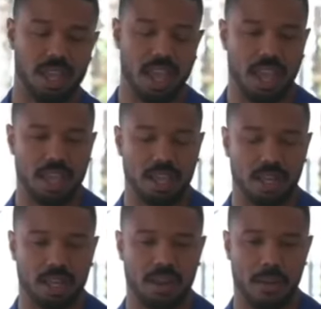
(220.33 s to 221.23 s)

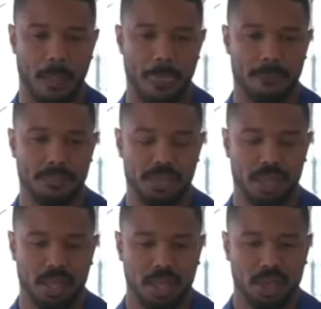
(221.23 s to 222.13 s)
And,
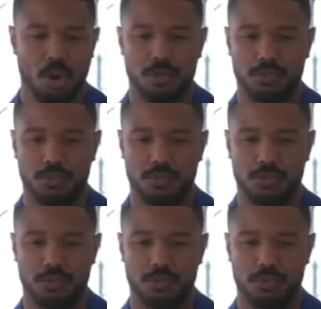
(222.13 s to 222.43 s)
you know,